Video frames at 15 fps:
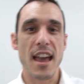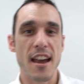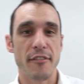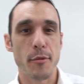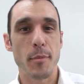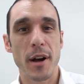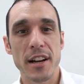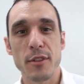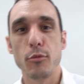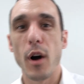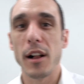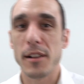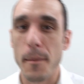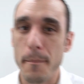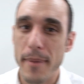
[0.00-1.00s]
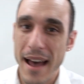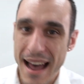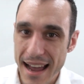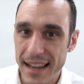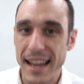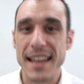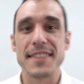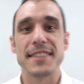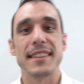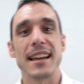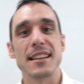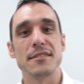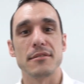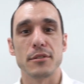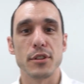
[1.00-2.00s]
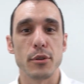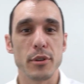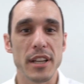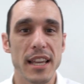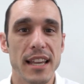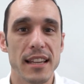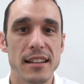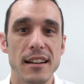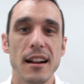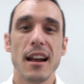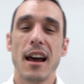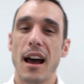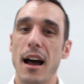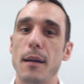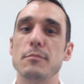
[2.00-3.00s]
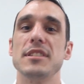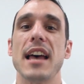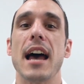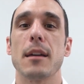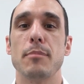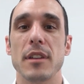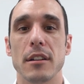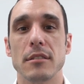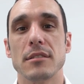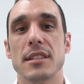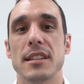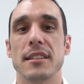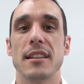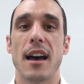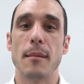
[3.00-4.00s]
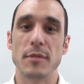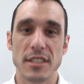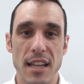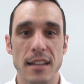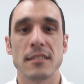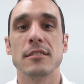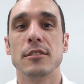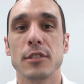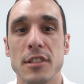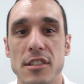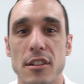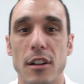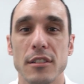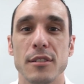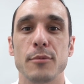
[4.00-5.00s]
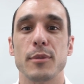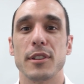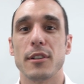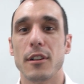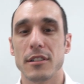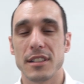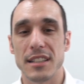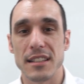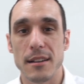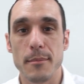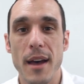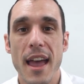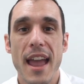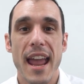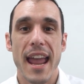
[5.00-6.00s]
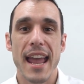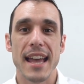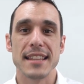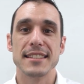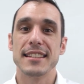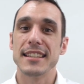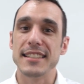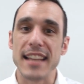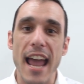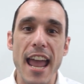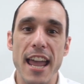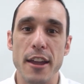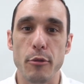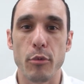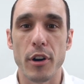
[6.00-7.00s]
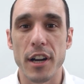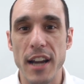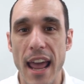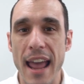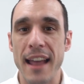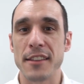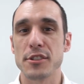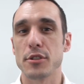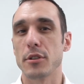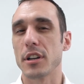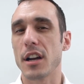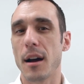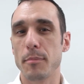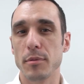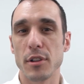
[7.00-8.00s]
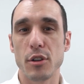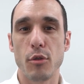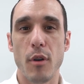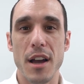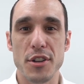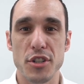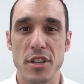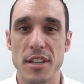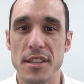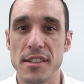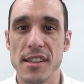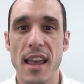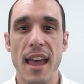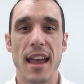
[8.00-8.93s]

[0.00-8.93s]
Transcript: Hey everybody, welcome back and thanks for tuning in. I'm Zach Peterson, I'm a technical consultant with Altium, and today we're gonna answer a couple of questions